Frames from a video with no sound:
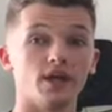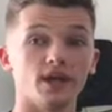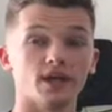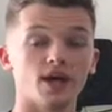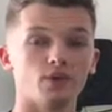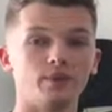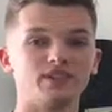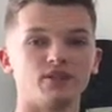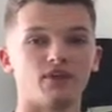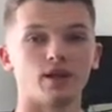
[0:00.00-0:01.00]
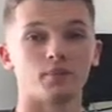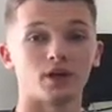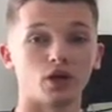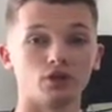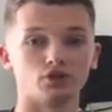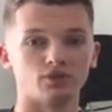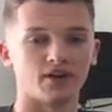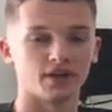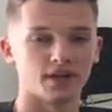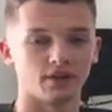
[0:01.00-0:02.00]
it allowed me to develop my knowledge
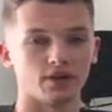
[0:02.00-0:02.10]
around